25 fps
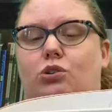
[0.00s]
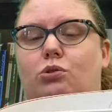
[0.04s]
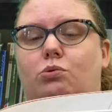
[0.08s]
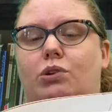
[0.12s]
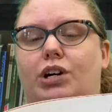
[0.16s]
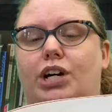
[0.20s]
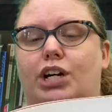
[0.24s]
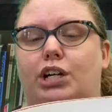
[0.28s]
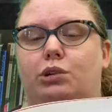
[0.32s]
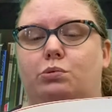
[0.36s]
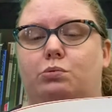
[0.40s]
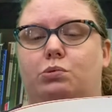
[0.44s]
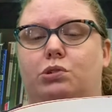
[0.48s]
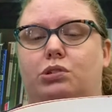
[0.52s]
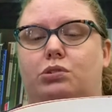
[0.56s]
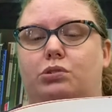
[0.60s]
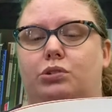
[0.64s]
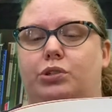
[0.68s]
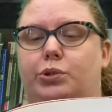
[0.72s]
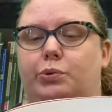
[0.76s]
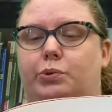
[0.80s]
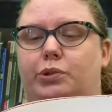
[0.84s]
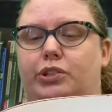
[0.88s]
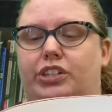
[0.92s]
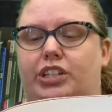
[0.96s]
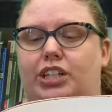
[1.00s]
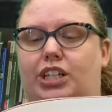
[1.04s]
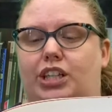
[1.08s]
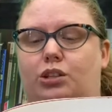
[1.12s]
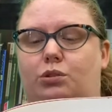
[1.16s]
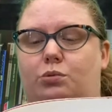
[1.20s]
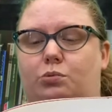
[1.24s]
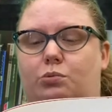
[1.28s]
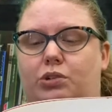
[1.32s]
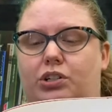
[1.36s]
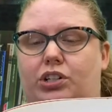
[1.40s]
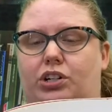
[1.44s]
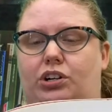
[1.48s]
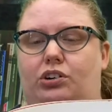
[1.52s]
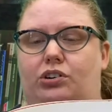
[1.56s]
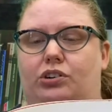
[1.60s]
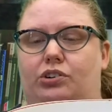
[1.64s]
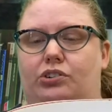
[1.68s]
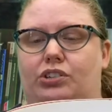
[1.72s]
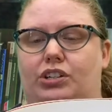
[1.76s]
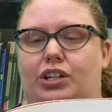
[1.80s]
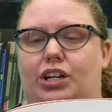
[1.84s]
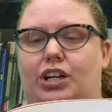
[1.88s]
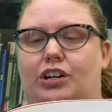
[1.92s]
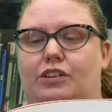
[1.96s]
wide world will see the
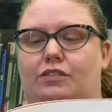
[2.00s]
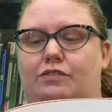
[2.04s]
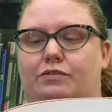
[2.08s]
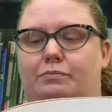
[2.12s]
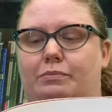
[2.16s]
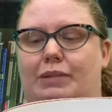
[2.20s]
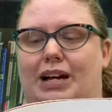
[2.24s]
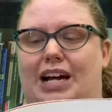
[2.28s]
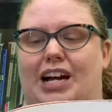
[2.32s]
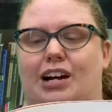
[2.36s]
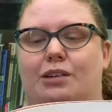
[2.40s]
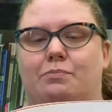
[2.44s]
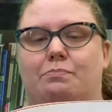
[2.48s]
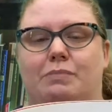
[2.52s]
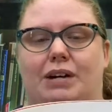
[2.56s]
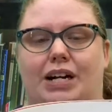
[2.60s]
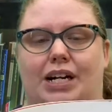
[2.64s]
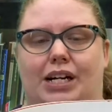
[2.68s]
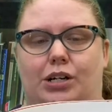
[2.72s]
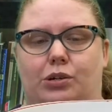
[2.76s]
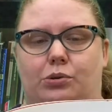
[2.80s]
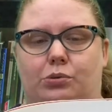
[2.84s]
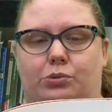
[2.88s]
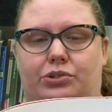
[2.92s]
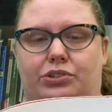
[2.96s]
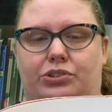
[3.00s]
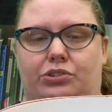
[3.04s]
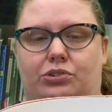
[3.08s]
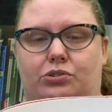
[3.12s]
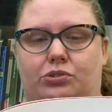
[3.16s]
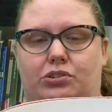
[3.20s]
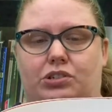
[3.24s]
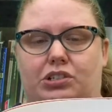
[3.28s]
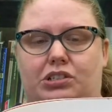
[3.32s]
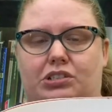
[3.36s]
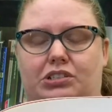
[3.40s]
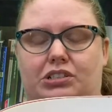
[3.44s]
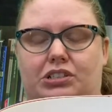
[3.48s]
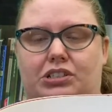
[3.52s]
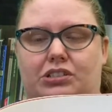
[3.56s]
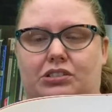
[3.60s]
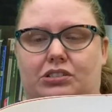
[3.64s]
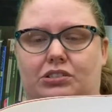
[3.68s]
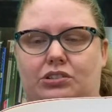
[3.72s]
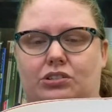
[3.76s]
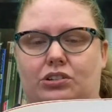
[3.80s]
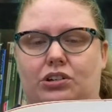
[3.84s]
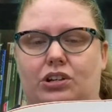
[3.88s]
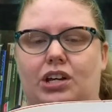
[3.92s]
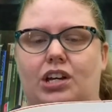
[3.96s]
wonders of my mouse circus.
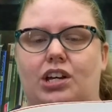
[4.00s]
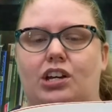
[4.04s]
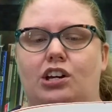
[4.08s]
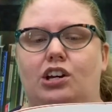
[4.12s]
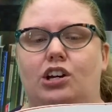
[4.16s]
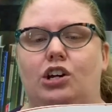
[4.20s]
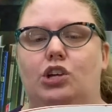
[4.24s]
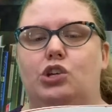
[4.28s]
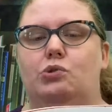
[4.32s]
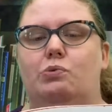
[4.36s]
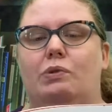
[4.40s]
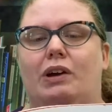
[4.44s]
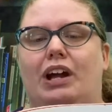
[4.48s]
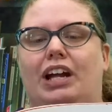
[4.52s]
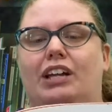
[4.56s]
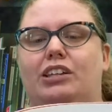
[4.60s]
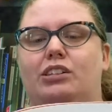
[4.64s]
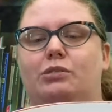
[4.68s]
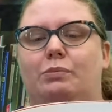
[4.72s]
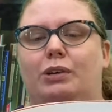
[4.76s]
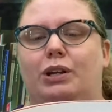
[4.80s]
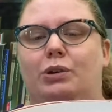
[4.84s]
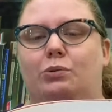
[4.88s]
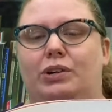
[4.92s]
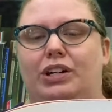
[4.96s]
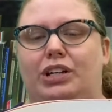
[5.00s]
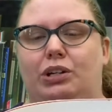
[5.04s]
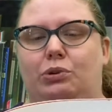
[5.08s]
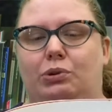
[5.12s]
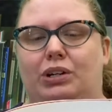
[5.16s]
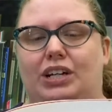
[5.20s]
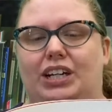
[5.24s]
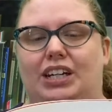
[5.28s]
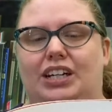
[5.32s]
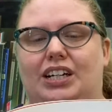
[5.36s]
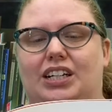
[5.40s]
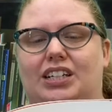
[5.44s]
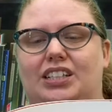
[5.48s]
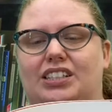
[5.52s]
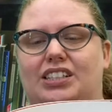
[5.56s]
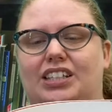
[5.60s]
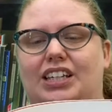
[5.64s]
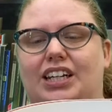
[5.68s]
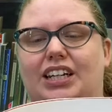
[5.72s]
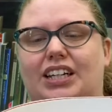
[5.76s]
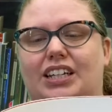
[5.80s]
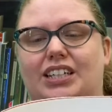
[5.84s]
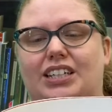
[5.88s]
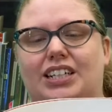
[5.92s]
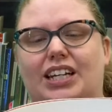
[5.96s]
You asked me why you cannot
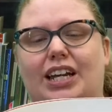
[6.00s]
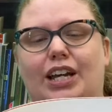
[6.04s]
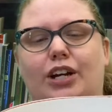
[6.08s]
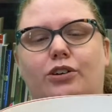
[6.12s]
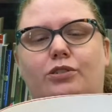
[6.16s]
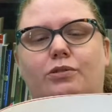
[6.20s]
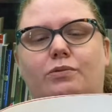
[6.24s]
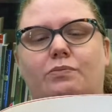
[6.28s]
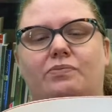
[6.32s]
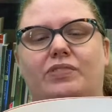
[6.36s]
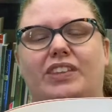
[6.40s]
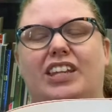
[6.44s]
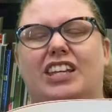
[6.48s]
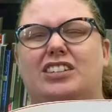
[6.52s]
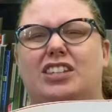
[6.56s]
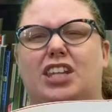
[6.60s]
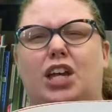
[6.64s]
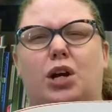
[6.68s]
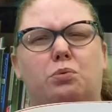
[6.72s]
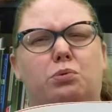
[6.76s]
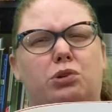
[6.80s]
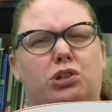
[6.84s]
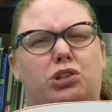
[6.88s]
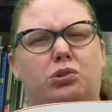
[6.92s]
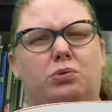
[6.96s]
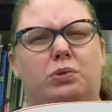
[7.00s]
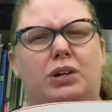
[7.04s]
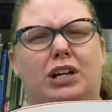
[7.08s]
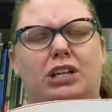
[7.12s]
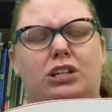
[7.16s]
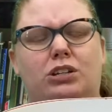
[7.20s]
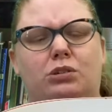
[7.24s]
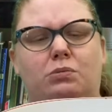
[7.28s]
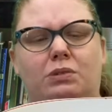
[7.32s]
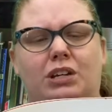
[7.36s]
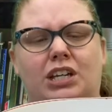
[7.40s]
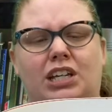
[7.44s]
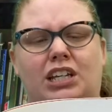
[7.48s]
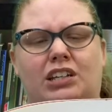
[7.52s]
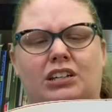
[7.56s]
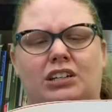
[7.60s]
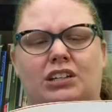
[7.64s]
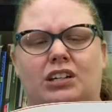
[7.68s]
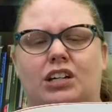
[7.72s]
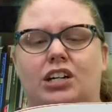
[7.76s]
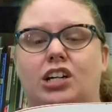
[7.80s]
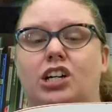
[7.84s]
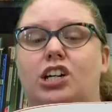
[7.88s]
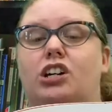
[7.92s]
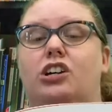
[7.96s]
see it now? Is that what you asked me?
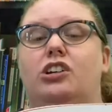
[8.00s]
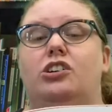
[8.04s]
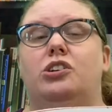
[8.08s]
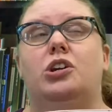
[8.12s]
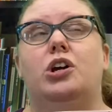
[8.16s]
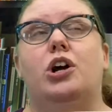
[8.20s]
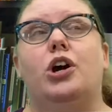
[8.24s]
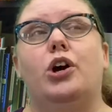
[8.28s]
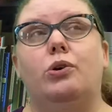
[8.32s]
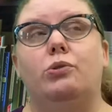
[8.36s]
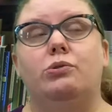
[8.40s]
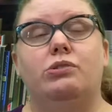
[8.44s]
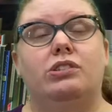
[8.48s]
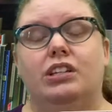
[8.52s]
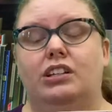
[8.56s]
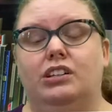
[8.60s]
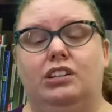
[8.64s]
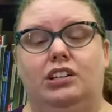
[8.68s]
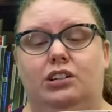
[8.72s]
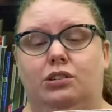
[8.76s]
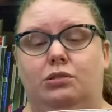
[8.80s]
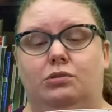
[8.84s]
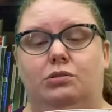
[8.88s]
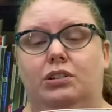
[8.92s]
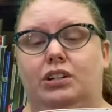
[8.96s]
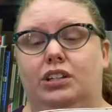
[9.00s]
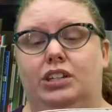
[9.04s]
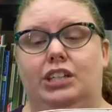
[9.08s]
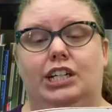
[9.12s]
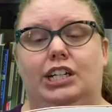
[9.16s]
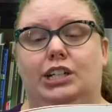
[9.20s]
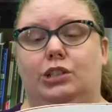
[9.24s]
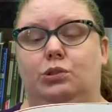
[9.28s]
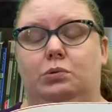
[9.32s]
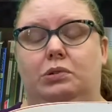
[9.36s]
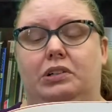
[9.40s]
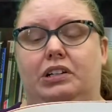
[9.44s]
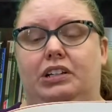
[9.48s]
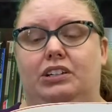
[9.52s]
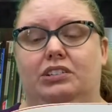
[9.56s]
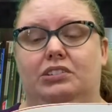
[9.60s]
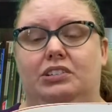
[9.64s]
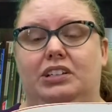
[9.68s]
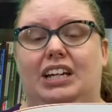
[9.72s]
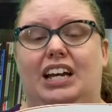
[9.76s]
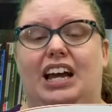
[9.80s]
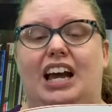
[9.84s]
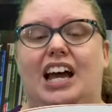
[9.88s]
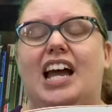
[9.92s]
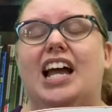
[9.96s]
No, said Coraline
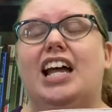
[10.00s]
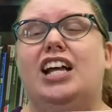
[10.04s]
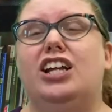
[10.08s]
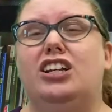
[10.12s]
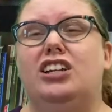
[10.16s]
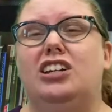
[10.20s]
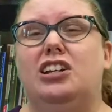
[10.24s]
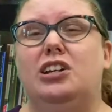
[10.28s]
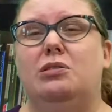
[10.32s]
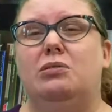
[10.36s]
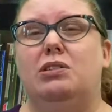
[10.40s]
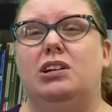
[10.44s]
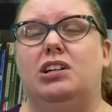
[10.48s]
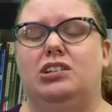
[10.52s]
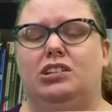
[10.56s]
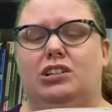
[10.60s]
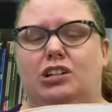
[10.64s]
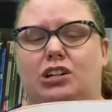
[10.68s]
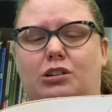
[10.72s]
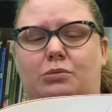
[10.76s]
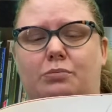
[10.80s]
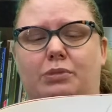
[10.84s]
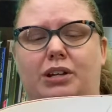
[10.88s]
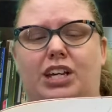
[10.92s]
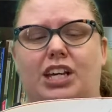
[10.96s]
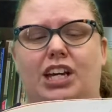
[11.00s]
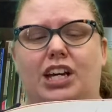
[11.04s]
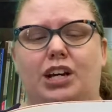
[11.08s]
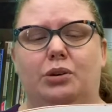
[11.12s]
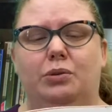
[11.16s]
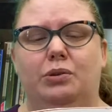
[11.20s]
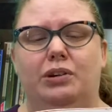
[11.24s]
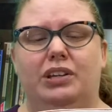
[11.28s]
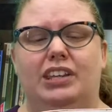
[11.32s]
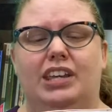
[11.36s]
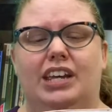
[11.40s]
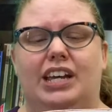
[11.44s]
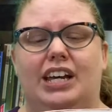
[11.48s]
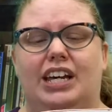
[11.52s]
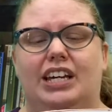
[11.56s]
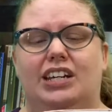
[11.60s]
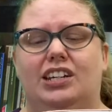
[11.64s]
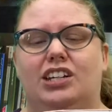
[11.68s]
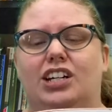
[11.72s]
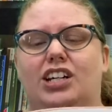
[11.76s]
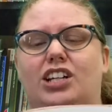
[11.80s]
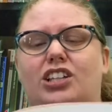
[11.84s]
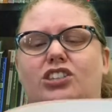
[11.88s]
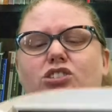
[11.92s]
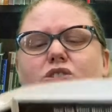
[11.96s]
quickly. I asked you not to call me Caroline.
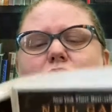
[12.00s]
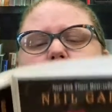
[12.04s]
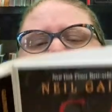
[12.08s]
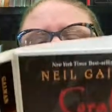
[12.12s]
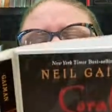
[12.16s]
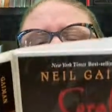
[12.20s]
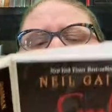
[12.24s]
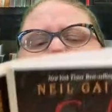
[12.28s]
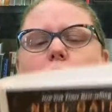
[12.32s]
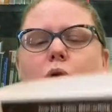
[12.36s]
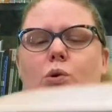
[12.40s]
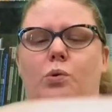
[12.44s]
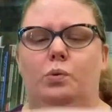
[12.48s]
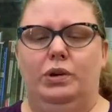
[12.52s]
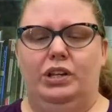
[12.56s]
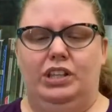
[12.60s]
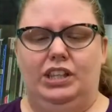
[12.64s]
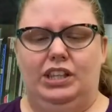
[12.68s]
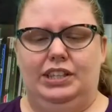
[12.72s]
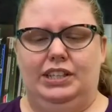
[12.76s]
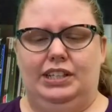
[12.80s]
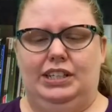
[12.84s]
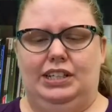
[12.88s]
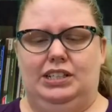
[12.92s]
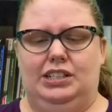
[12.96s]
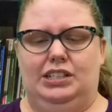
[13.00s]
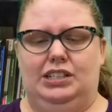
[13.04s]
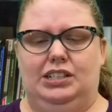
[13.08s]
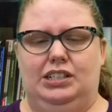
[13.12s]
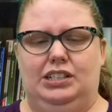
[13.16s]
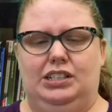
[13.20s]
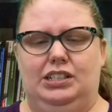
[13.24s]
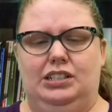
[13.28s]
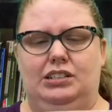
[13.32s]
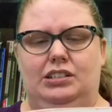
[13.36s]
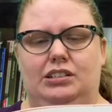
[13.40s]
It's Coraline.